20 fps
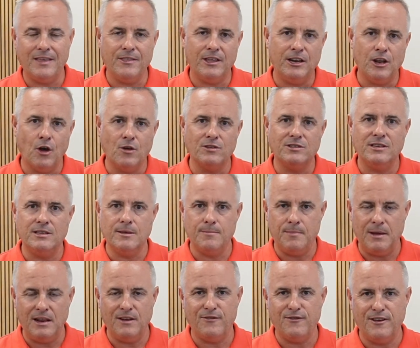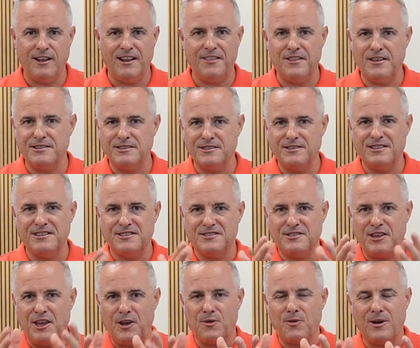and they don't see the benefit. And this is the
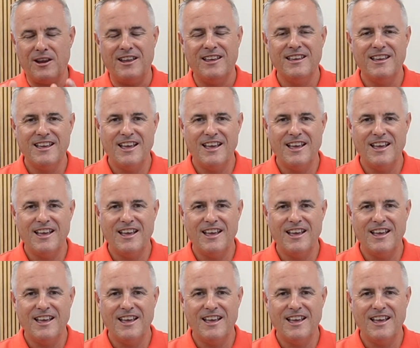secret